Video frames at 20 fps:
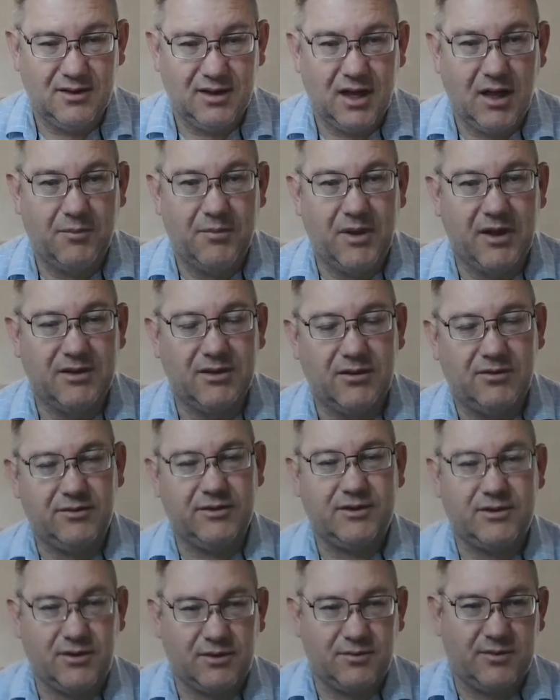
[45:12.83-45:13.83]
Amend your
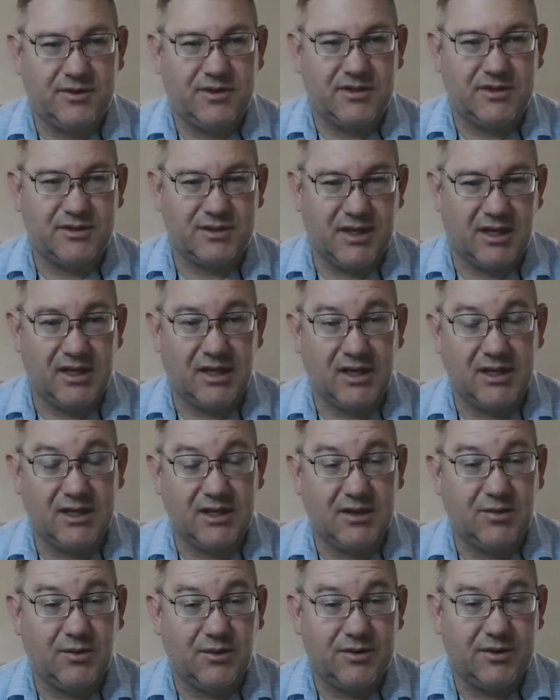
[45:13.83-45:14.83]
return with the state and
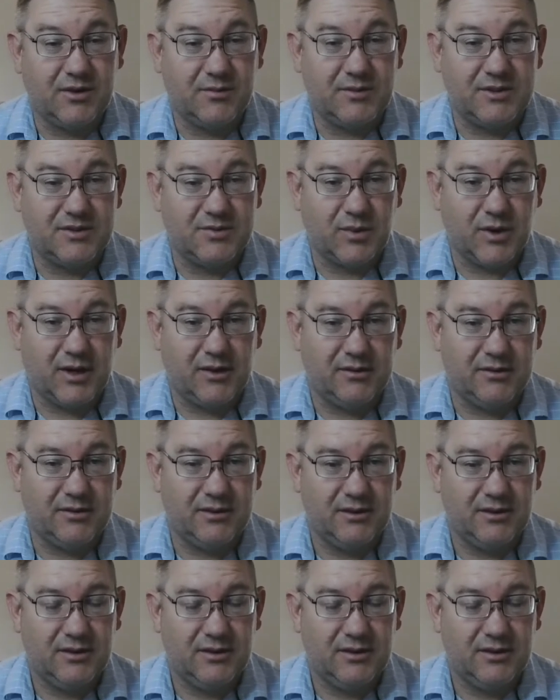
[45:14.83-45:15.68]
deal with them as well.